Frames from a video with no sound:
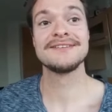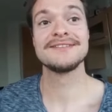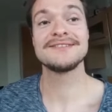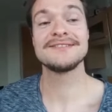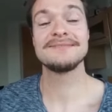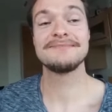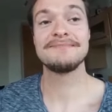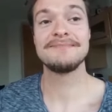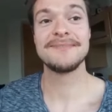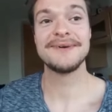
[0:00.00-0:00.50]

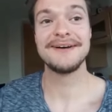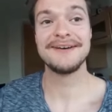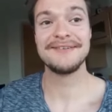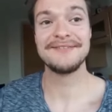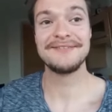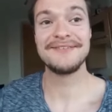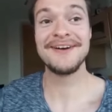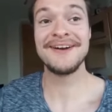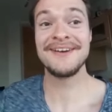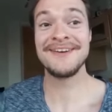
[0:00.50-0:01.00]
some
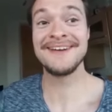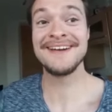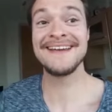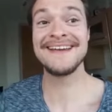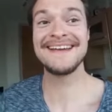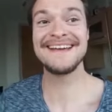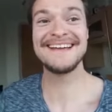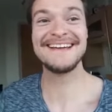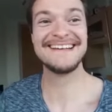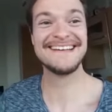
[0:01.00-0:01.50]

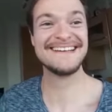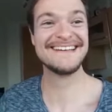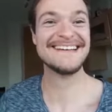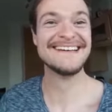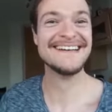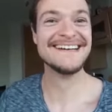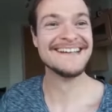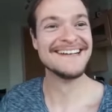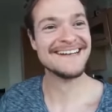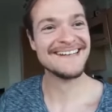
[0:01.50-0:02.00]
very
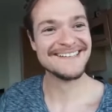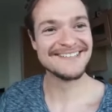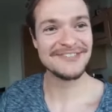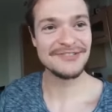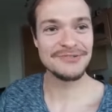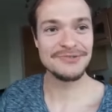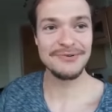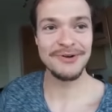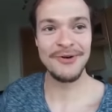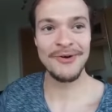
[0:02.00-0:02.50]

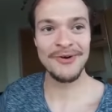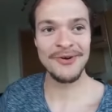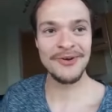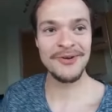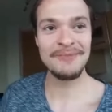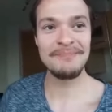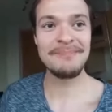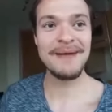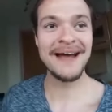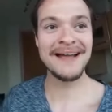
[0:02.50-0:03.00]

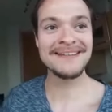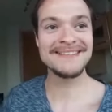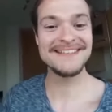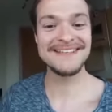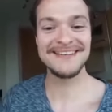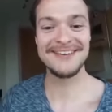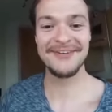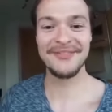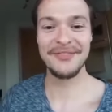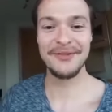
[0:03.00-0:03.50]
strong
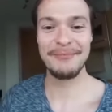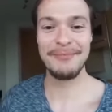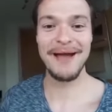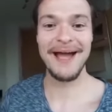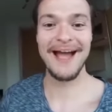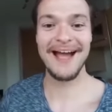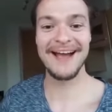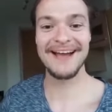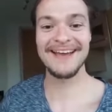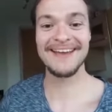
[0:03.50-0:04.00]
patting on the
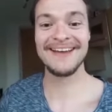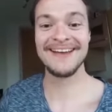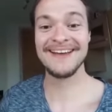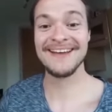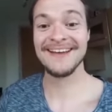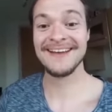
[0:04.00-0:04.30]
back